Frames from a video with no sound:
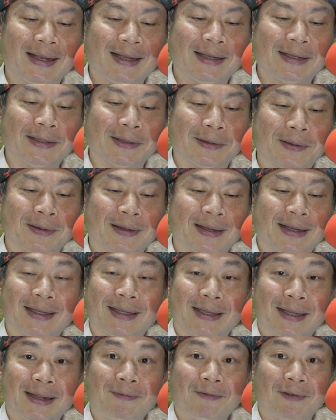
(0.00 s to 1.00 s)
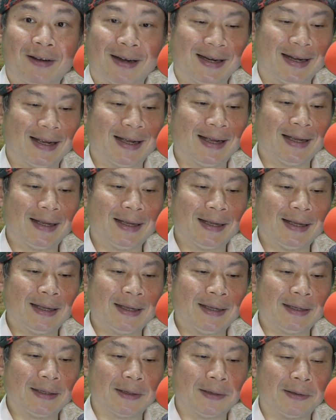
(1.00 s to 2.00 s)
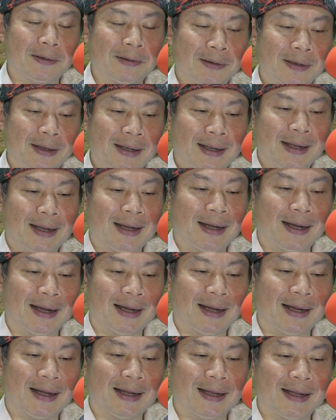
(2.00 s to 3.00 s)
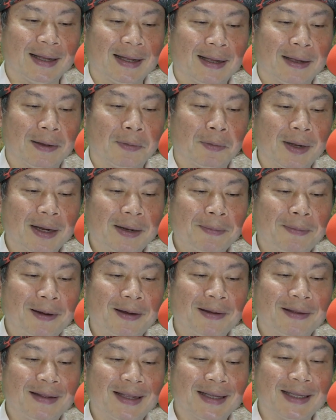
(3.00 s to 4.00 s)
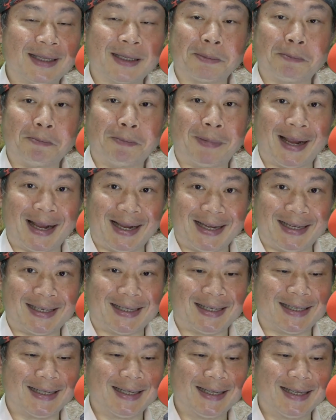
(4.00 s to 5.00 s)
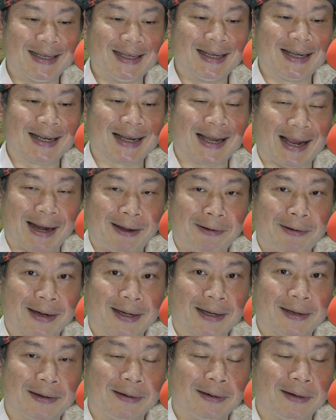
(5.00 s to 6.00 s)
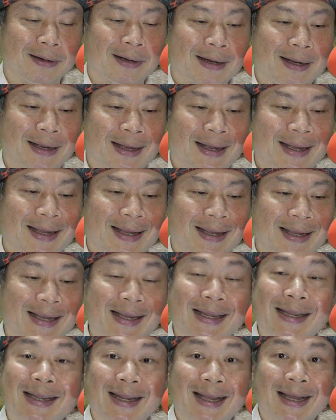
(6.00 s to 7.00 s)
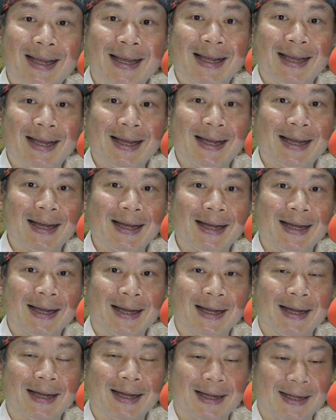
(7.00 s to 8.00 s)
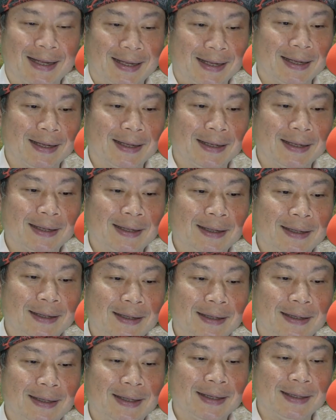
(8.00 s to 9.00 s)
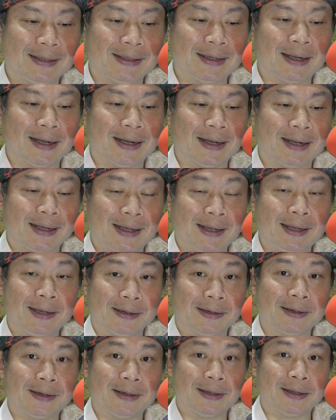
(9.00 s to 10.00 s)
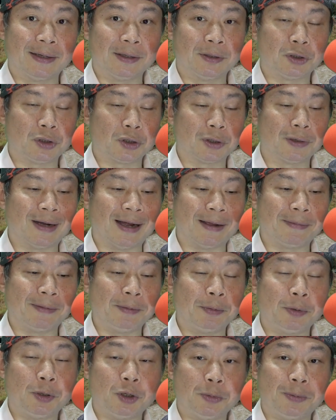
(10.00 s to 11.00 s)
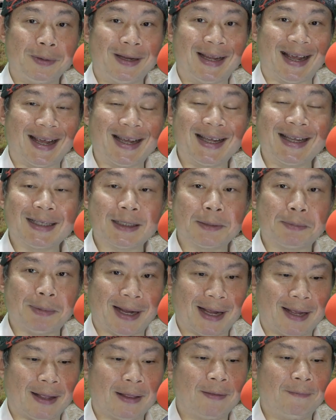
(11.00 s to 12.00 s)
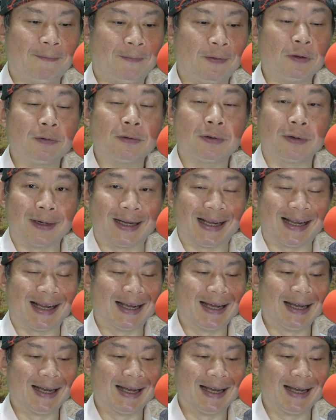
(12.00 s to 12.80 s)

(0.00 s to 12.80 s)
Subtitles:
So it's different. So what about the space character in here, the show IP BGP AS-Path filtering?